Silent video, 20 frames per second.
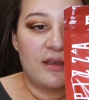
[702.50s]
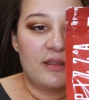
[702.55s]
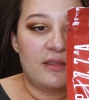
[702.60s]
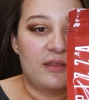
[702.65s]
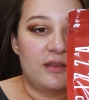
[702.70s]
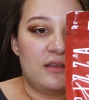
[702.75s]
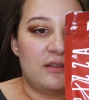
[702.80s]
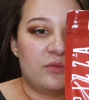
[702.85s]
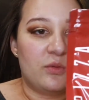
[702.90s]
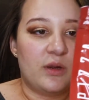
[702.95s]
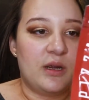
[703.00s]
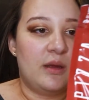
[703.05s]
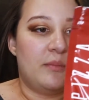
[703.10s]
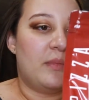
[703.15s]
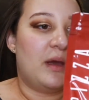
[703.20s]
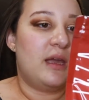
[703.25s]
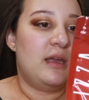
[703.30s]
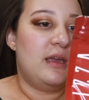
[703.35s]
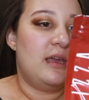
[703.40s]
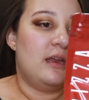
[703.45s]
These were in
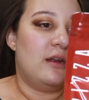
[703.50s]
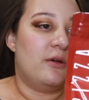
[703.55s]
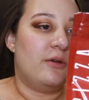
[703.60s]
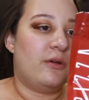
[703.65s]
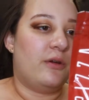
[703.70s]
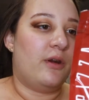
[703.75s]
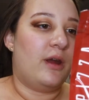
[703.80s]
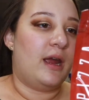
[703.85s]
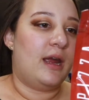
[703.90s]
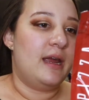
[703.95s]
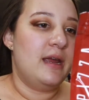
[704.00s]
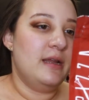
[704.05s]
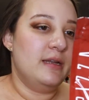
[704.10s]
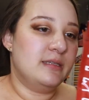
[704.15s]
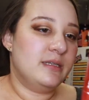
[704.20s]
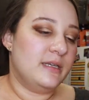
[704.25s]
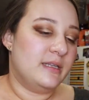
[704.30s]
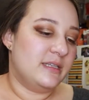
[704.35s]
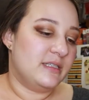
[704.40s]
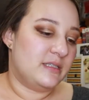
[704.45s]
my keto
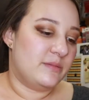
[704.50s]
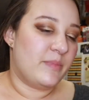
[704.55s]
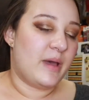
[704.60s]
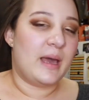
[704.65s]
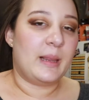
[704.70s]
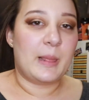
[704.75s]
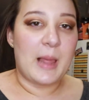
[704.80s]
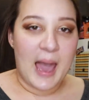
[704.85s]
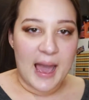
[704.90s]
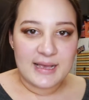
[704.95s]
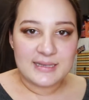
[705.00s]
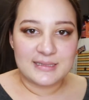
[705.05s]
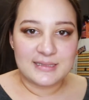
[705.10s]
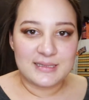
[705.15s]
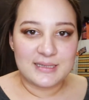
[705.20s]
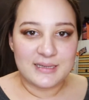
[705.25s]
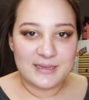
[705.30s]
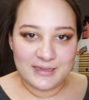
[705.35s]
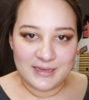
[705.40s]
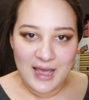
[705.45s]
crate. This is my
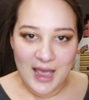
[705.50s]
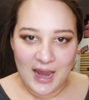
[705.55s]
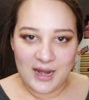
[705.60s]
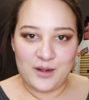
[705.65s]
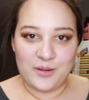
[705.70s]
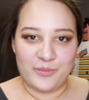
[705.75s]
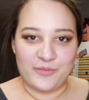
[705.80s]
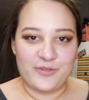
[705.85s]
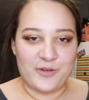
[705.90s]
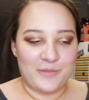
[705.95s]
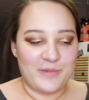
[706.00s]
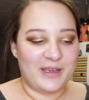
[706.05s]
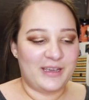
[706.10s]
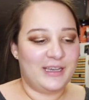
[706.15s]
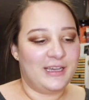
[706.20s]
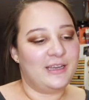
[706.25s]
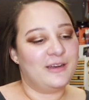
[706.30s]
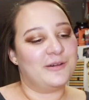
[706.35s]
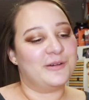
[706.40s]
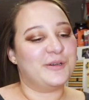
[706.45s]
last item from my
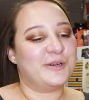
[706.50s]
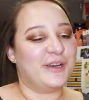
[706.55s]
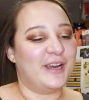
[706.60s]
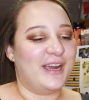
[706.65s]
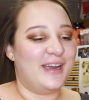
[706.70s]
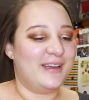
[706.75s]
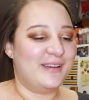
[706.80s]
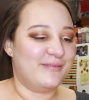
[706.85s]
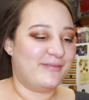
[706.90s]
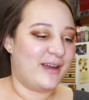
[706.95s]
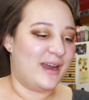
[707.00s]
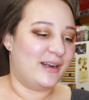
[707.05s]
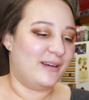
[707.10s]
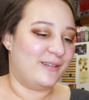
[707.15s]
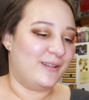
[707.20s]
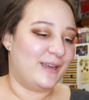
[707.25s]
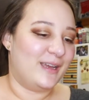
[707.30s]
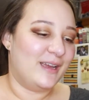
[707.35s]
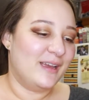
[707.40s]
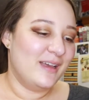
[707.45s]
keto crate,
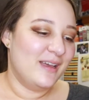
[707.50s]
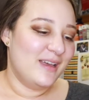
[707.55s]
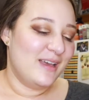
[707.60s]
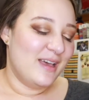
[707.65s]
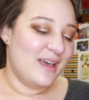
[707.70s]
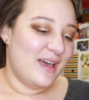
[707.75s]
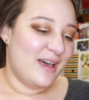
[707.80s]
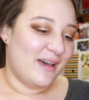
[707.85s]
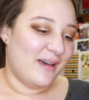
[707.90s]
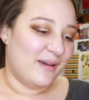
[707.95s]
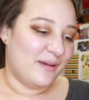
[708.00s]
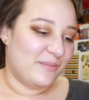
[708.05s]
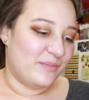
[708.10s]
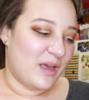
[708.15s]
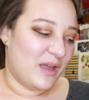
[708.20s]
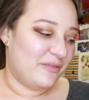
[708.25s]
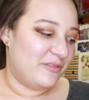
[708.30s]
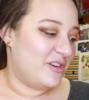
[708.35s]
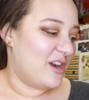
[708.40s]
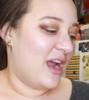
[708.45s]
finally.
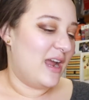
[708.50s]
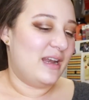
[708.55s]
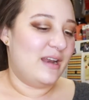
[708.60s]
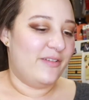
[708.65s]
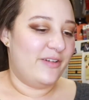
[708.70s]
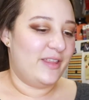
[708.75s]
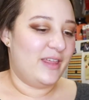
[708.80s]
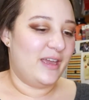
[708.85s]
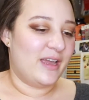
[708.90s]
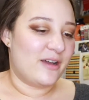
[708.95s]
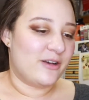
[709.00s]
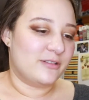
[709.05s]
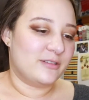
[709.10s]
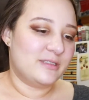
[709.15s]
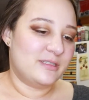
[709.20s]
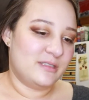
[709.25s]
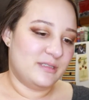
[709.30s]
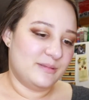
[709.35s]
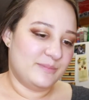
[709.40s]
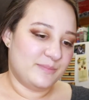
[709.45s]
I've tried everything
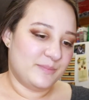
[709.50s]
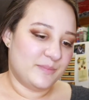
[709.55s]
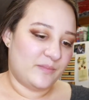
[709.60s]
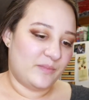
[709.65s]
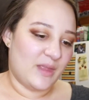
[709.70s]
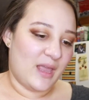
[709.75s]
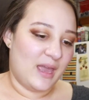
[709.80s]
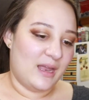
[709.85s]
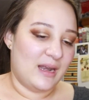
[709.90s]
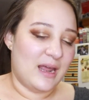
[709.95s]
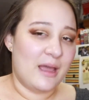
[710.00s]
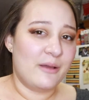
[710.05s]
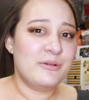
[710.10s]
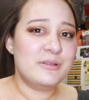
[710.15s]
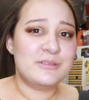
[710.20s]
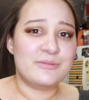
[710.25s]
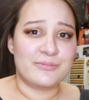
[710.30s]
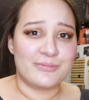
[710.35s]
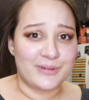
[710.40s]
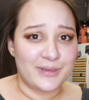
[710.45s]
else, and I
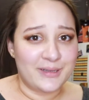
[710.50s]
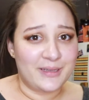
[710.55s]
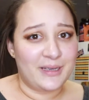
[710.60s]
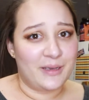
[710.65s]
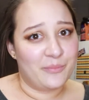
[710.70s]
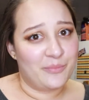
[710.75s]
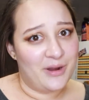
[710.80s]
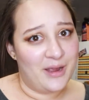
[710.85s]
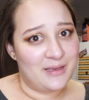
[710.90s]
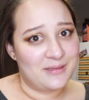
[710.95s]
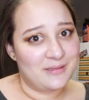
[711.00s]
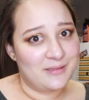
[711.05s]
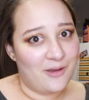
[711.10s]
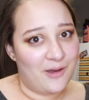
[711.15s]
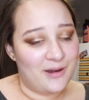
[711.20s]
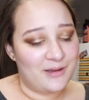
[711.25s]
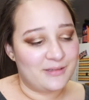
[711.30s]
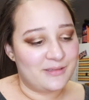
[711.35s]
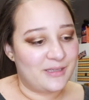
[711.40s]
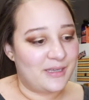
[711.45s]
was really impressed,
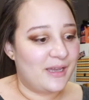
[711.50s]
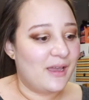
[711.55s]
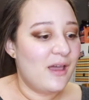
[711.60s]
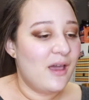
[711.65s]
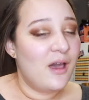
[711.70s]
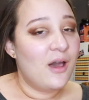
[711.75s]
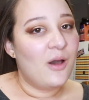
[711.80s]
honestly.